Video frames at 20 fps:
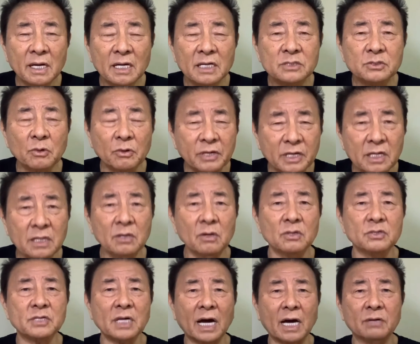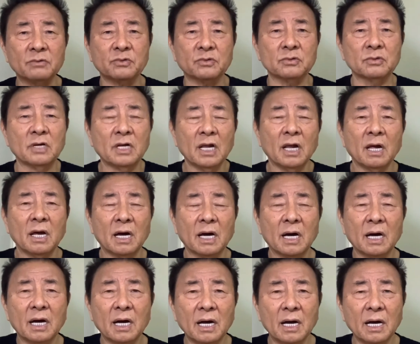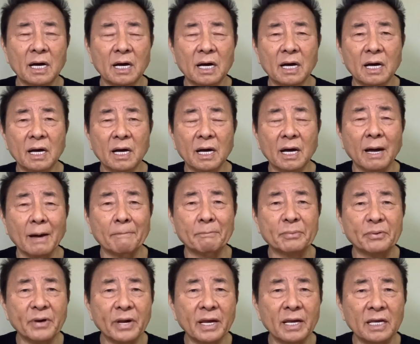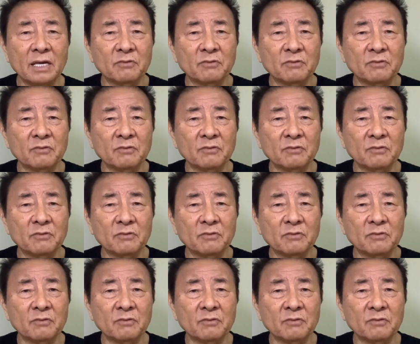So he knows how to play